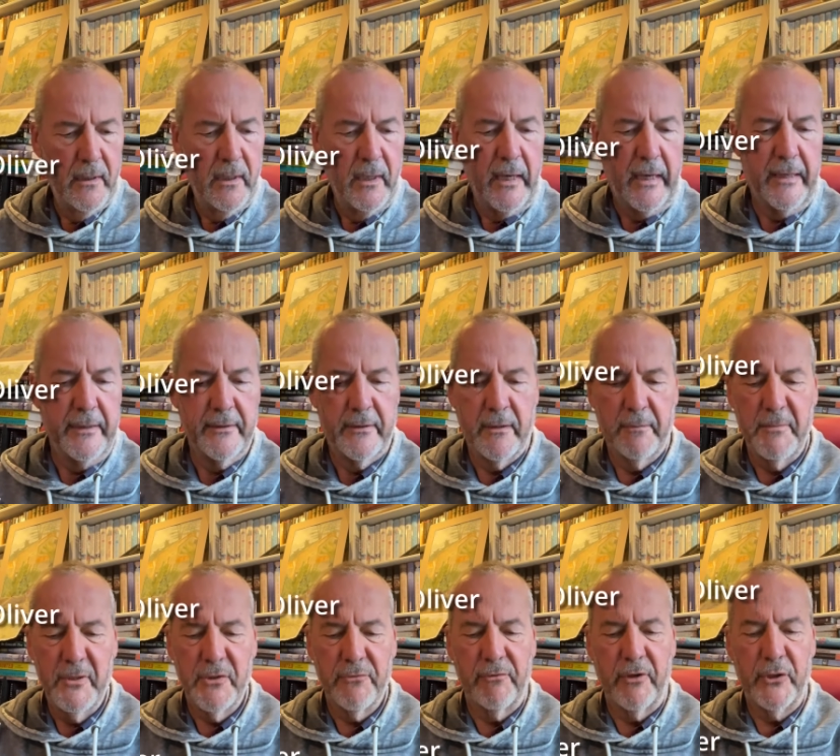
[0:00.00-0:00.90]
And
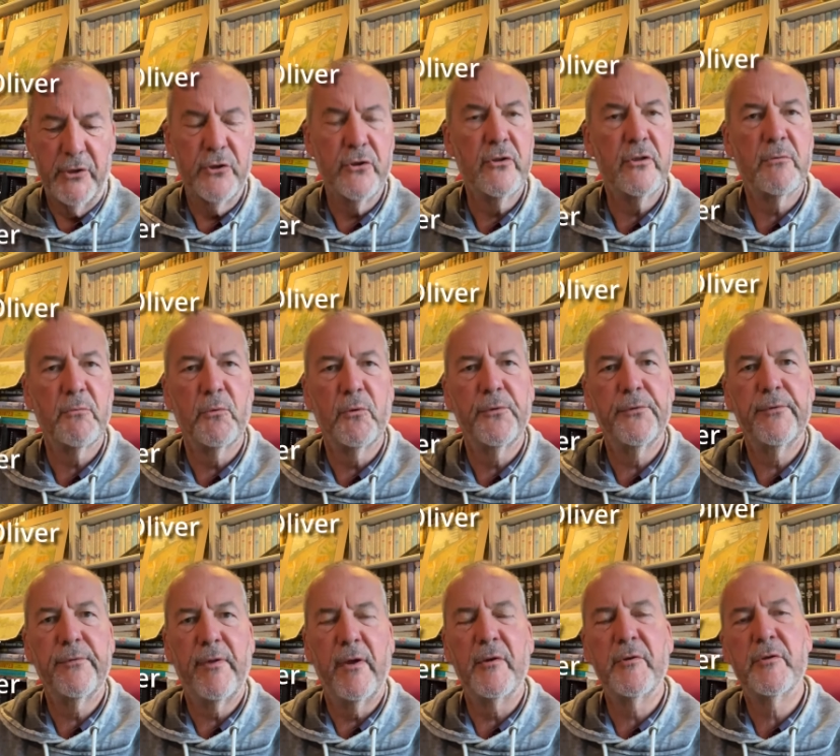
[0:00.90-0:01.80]
commiserations to all
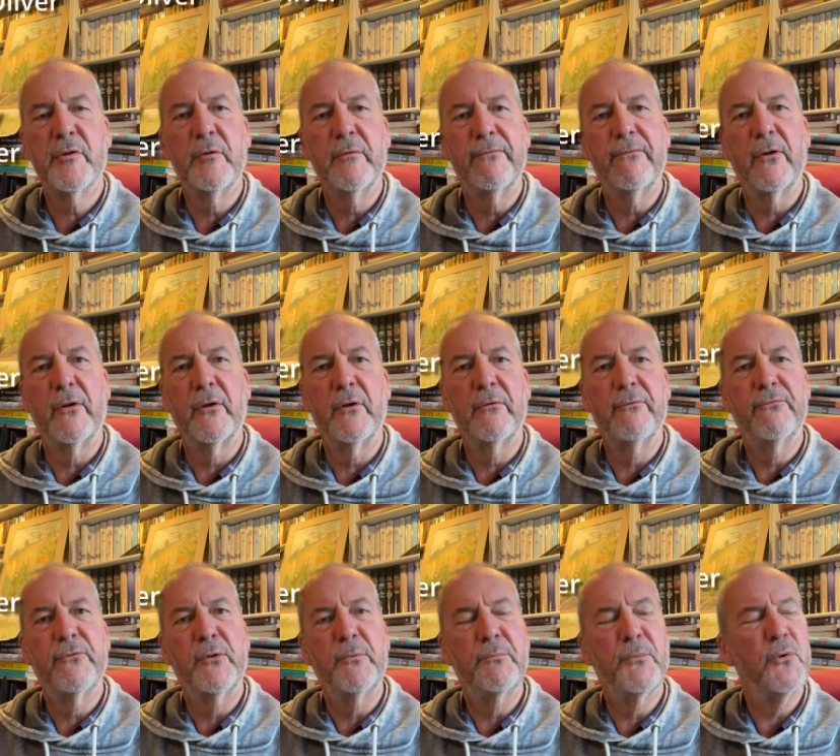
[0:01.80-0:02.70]
those who follow
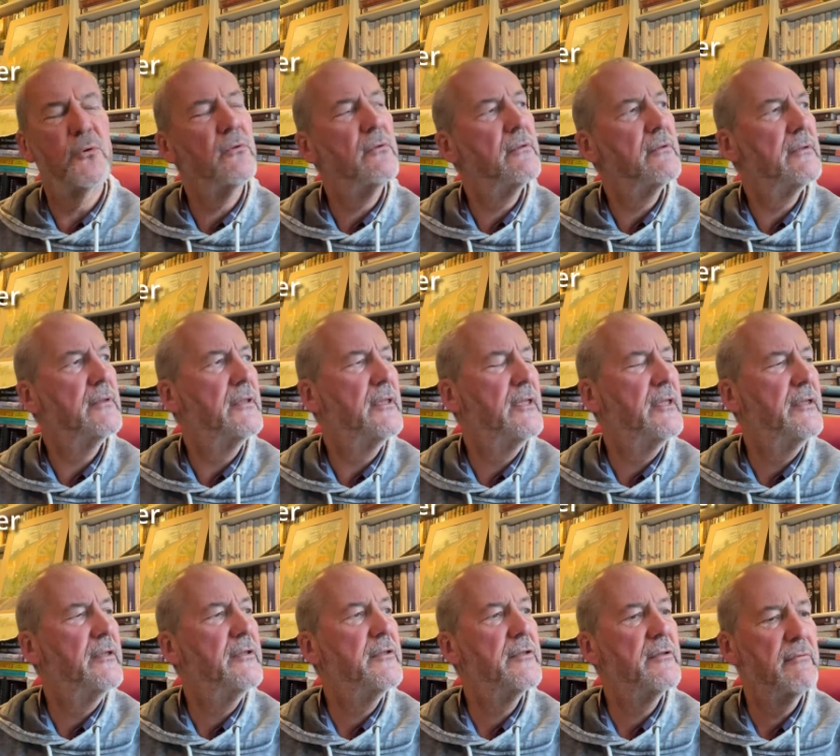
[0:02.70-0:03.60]
football
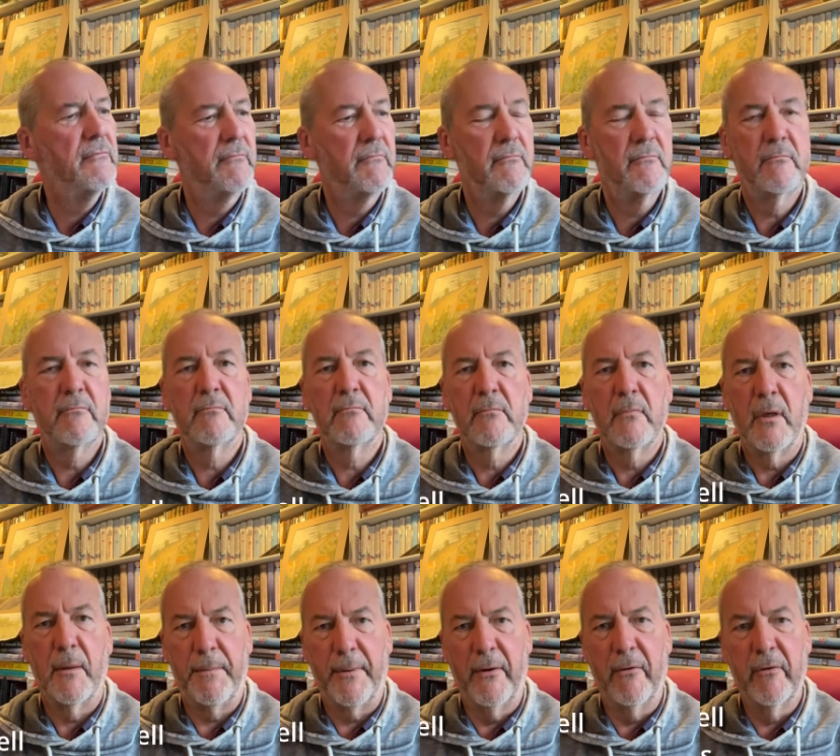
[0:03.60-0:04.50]
and
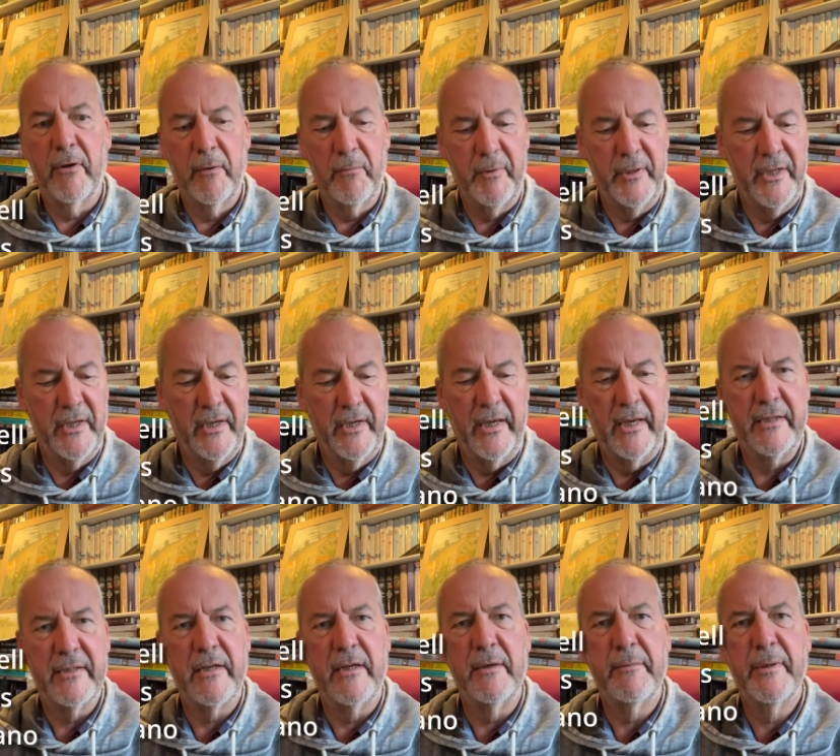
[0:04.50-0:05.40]
apparently we didn't
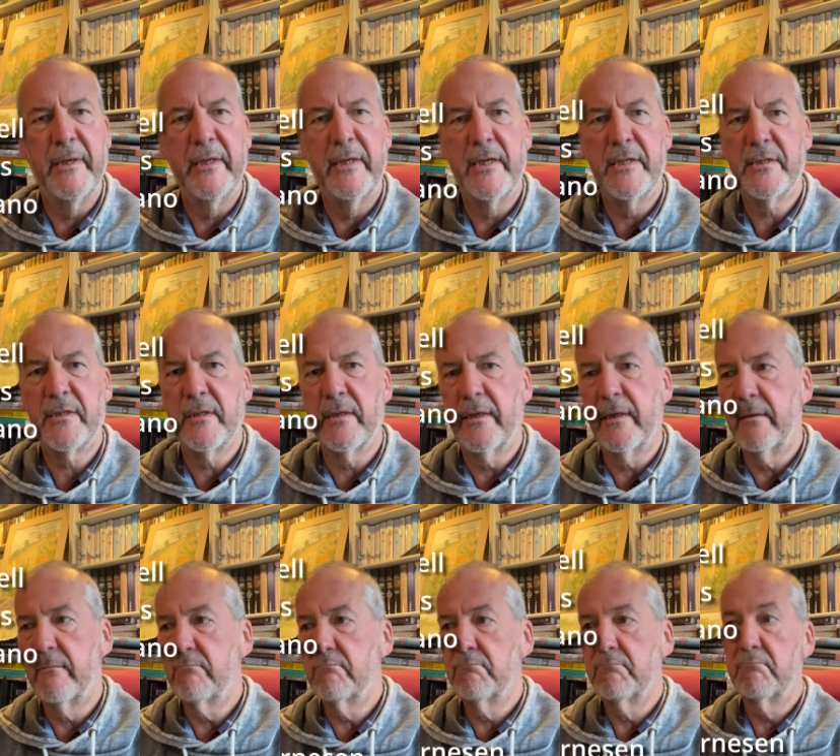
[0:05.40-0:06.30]
get anywhere yesterday.
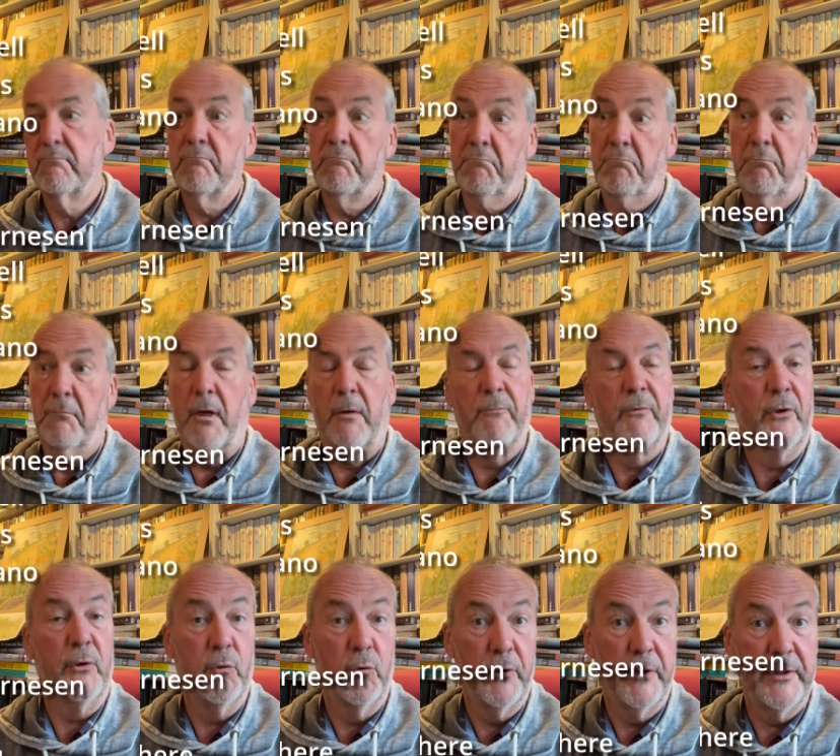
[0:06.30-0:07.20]
I'm
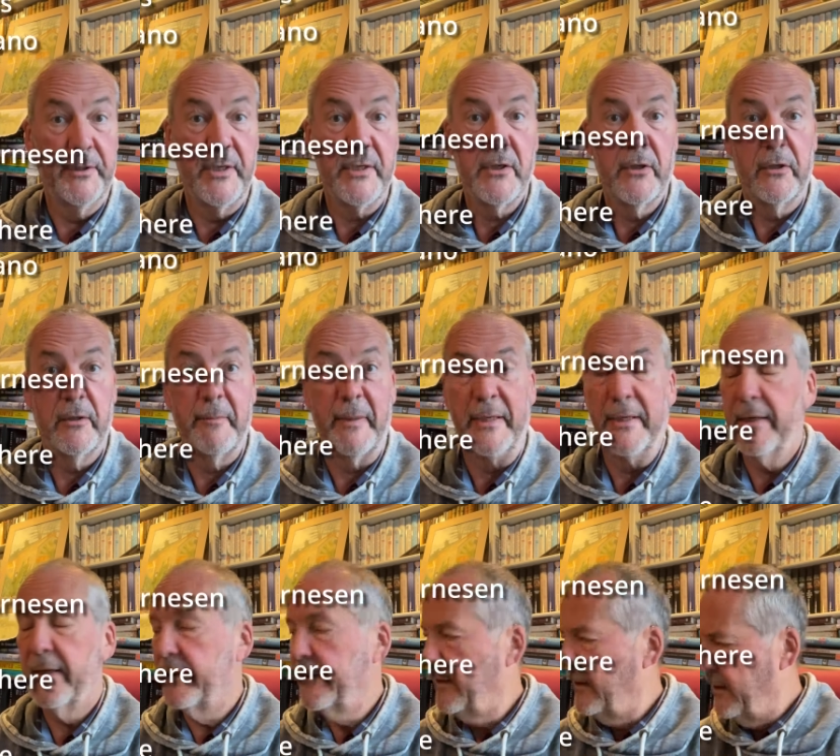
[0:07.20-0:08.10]
recording this on the
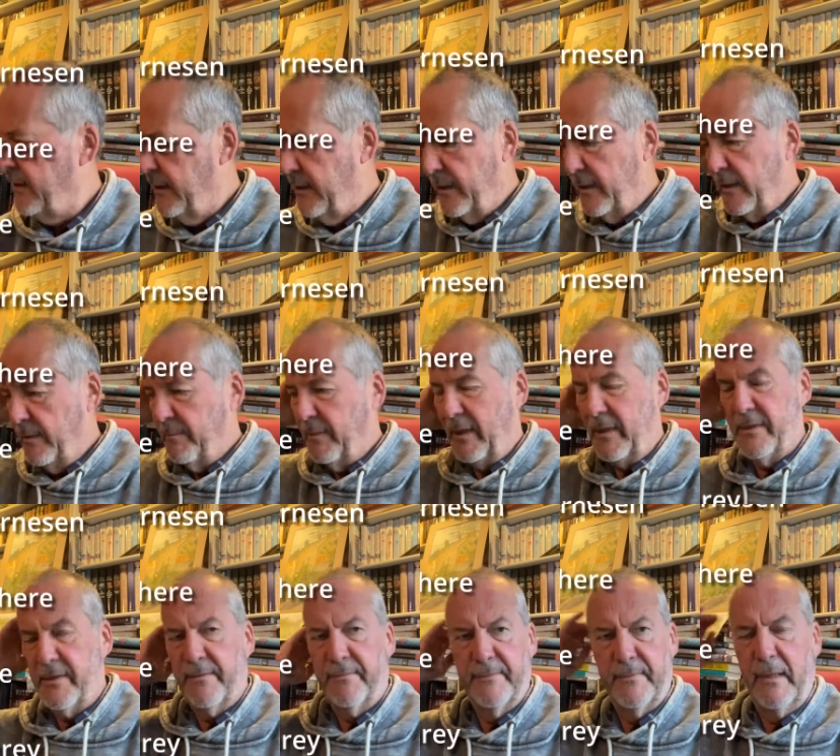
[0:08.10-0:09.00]
Monday.
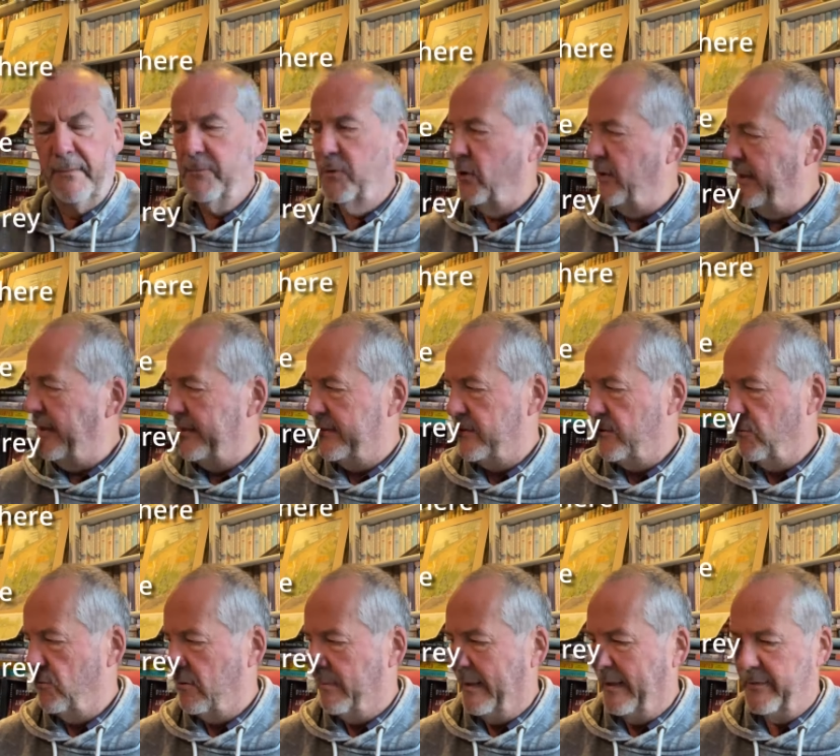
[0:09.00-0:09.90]
But I'm not here to
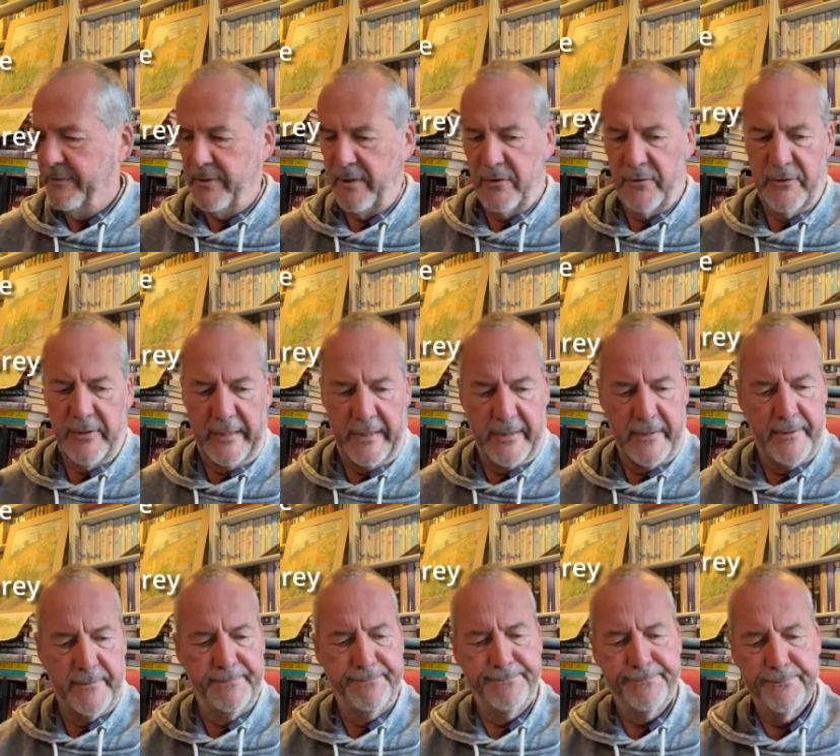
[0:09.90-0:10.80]
talk about such things.